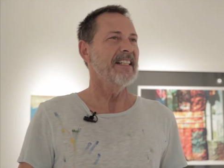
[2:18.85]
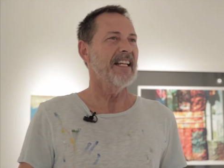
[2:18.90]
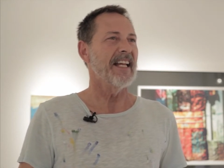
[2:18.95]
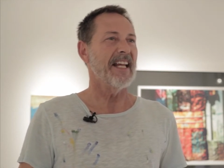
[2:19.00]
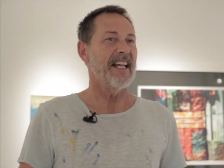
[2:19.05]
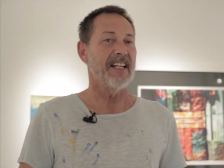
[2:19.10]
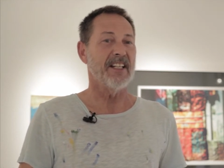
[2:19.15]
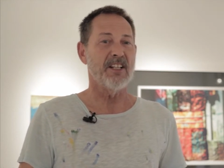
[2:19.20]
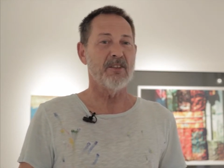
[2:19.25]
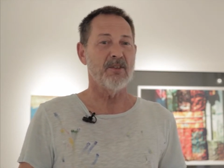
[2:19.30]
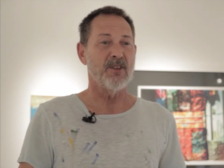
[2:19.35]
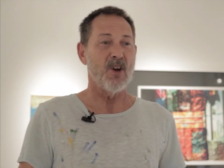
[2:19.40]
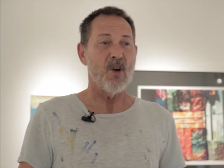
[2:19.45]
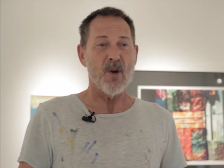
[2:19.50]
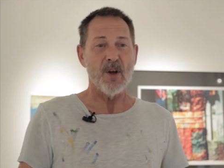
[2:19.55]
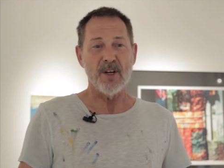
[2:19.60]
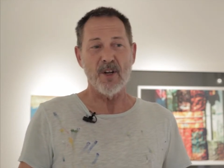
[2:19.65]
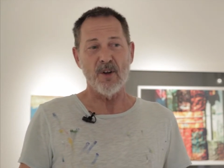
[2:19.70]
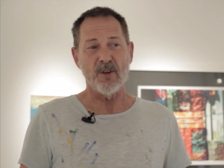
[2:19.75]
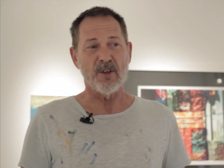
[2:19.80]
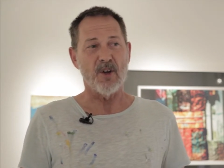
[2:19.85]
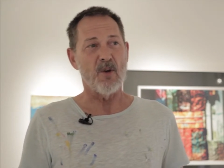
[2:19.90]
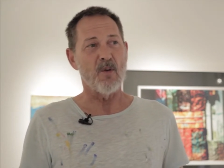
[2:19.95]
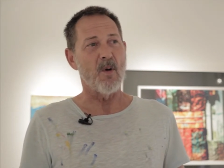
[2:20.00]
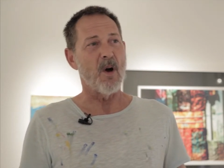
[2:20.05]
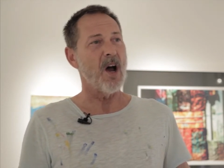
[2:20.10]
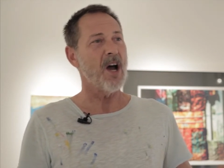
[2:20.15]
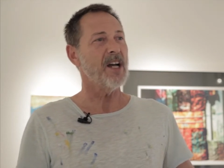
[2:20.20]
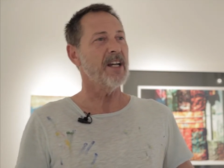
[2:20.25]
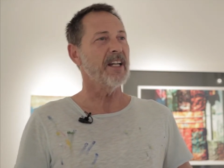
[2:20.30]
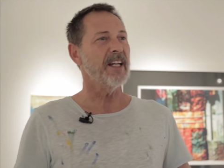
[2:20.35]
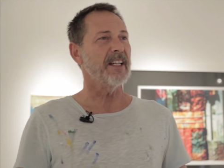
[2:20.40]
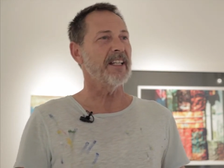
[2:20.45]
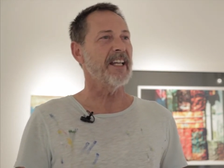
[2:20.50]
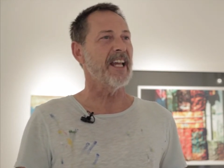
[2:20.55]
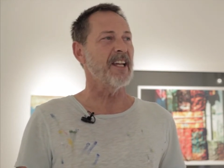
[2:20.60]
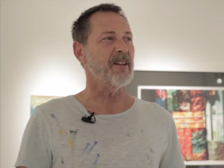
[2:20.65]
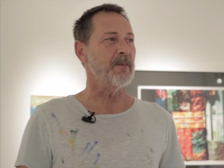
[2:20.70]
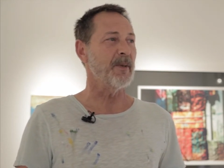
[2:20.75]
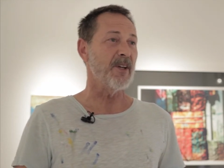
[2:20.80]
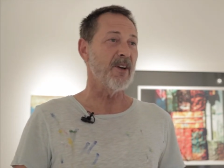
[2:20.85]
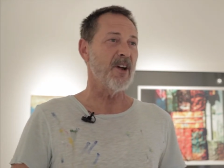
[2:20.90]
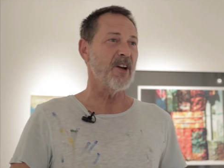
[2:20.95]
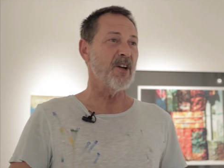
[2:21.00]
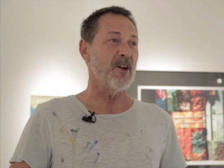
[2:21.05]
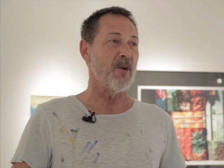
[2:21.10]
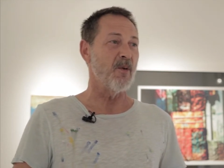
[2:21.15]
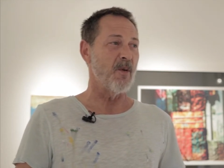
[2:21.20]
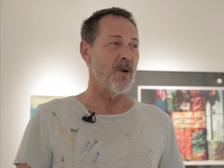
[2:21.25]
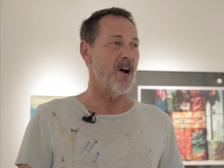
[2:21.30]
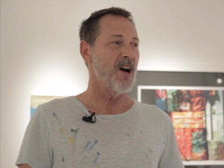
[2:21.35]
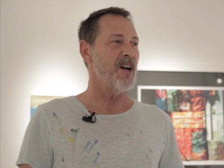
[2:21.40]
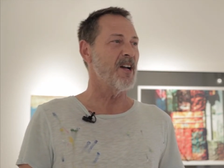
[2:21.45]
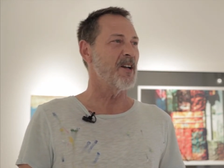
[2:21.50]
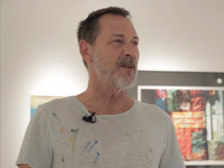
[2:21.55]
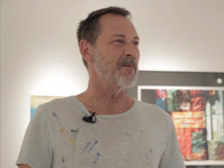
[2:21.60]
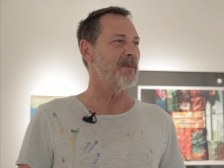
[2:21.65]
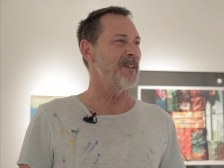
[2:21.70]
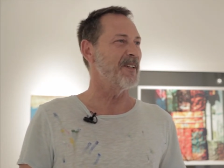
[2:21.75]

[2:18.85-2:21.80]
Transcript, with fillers: And even though I don't know why I came here, I know why I'm